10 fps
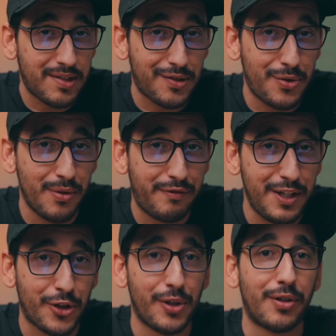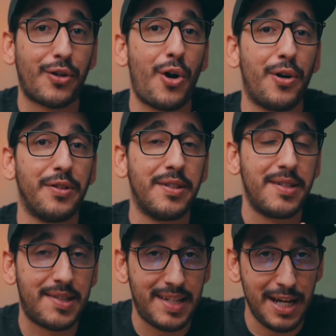us to a feature called
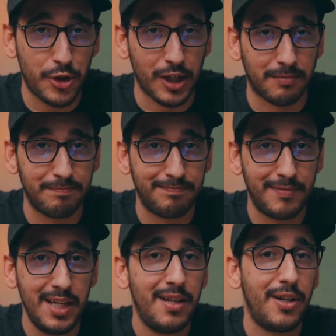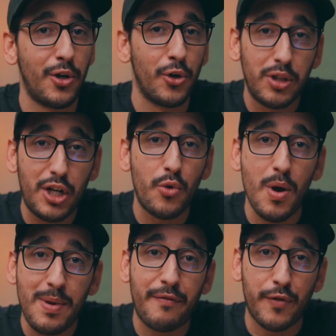staging. Earlier,
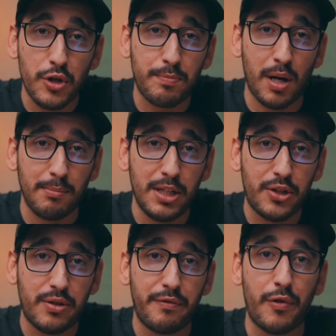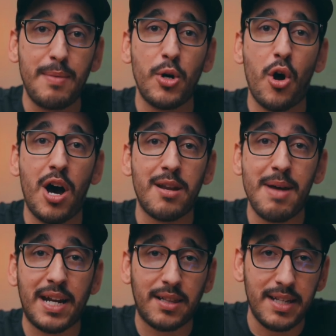when we first published, Framer
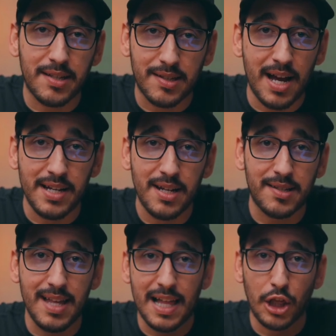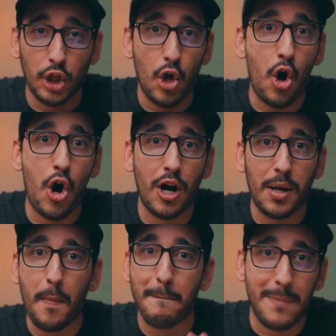automatically assigned us that
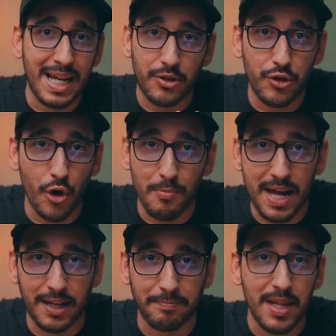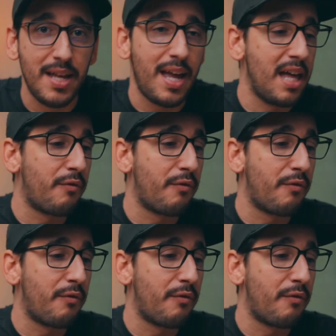long base domain. And